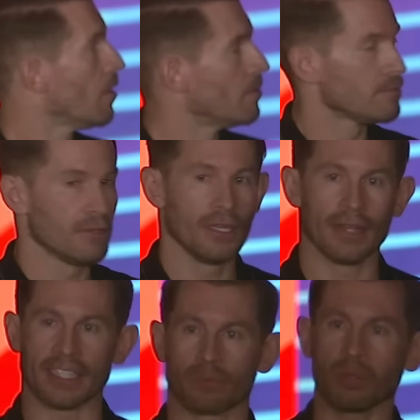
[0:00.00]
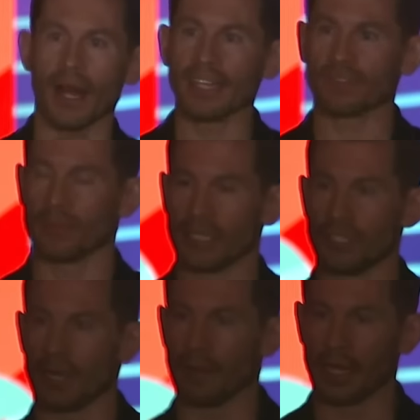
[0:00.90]
Oh, that's blasphemy,
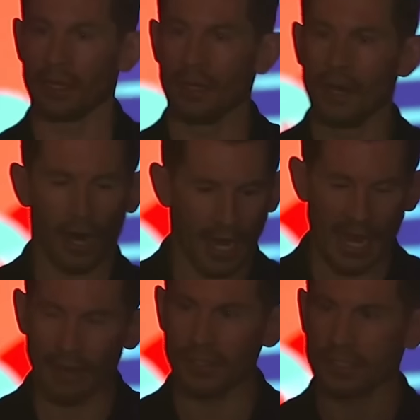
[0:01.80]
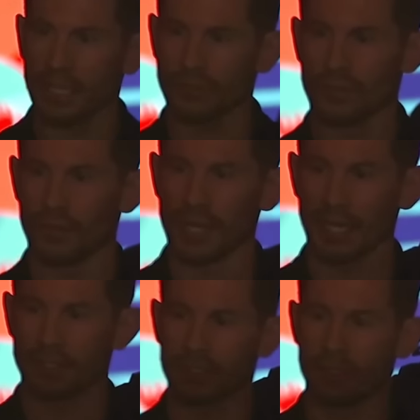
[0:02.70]
Jeremy. I have to sell to their
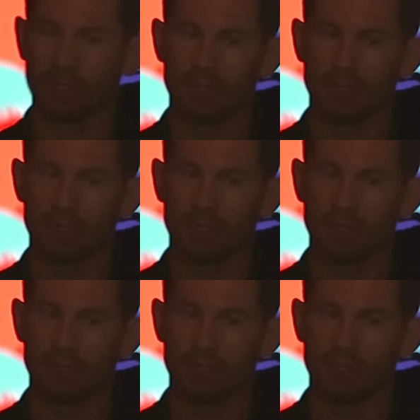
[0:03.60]
needs.